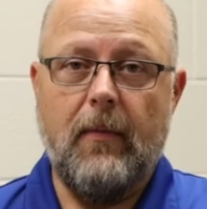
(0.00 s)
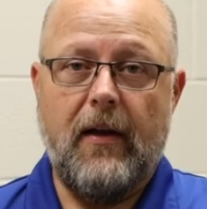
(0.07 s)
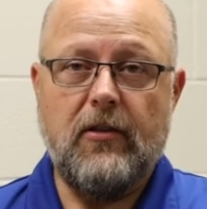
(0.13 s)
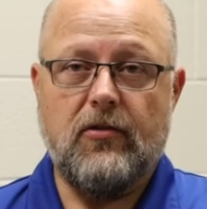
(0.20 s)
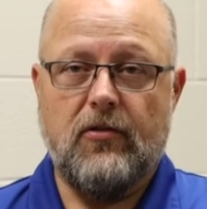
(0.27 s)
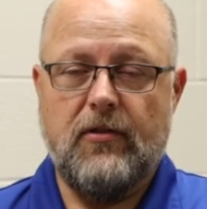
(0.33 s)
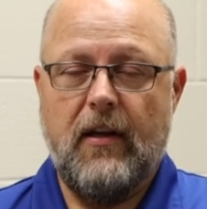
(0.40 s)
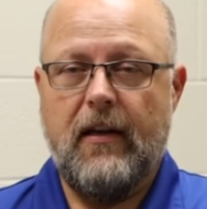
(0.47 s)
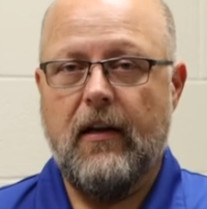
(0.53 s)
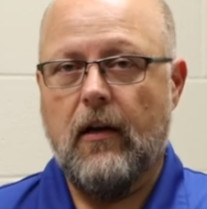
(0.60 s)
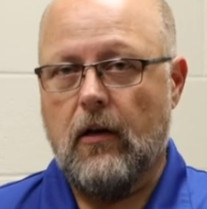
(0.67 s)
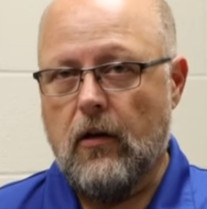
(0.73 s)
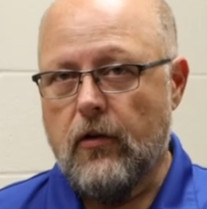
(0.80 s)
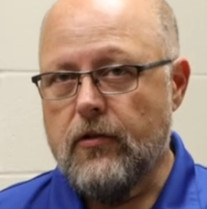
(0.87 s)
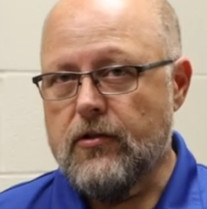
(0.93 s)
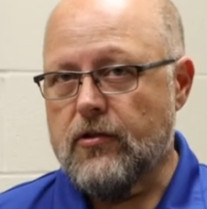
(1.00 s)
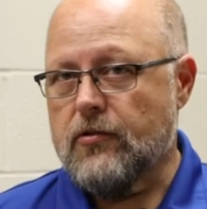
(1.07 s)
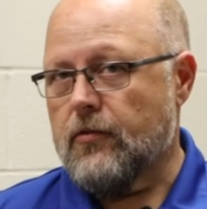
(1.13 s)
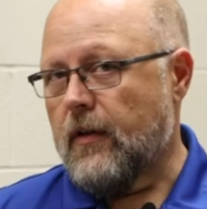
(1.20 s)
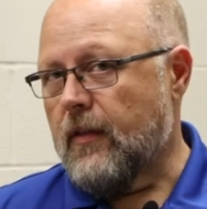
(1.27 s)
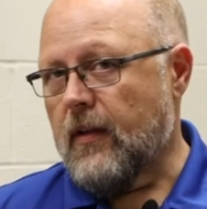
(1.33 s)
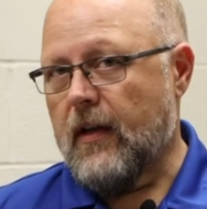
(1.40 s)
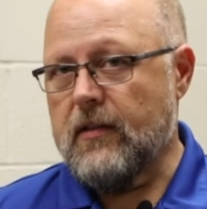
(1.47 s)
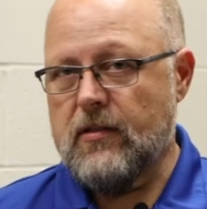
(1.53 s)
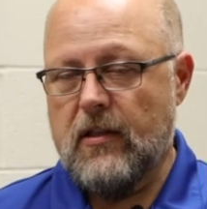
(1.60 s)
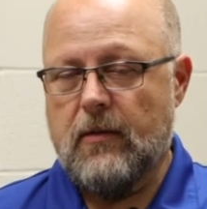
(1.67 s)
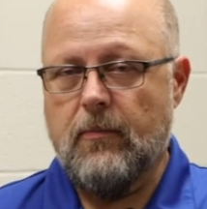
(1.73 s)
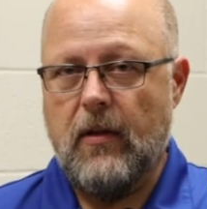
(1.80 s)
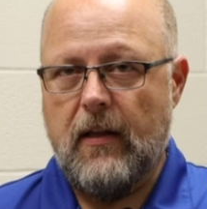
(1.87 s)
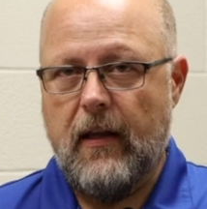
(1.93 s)
make sure there's not any inclusions or anything in
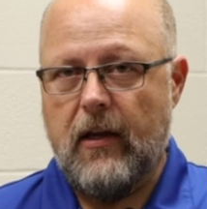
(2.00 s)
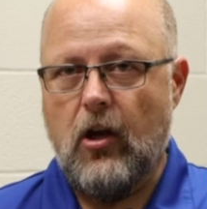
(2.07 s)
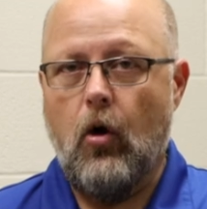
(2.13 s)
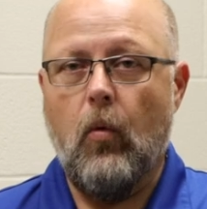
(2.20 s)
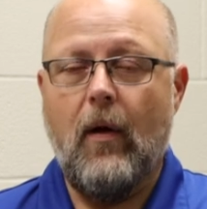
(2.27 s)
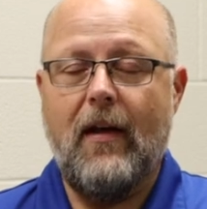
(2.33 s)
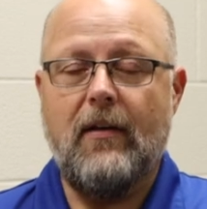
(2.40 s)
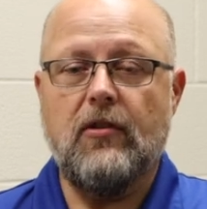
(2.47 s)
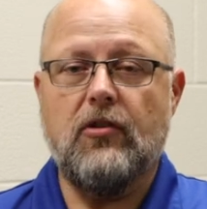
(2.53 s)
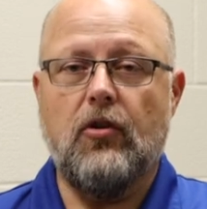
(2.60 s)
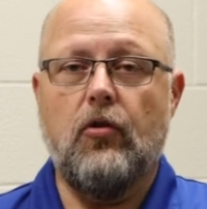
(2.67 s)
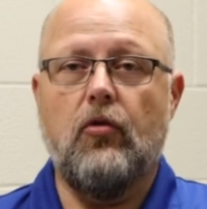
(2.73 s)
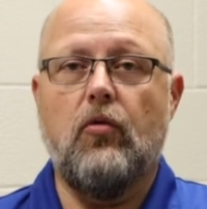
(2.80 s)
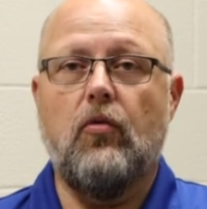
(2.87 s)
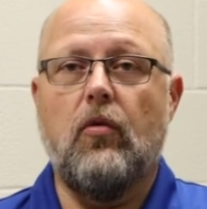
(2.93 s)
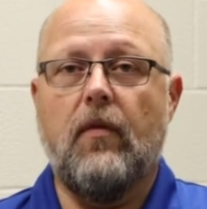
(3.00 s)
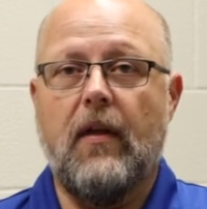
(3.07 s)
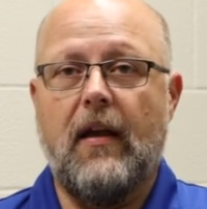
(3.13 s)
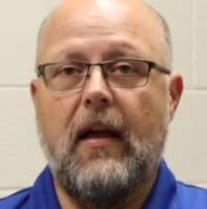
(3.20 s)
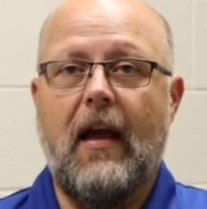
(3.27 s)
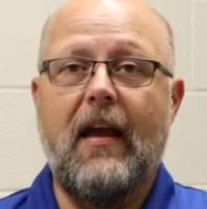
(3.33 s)
them. Then they go into the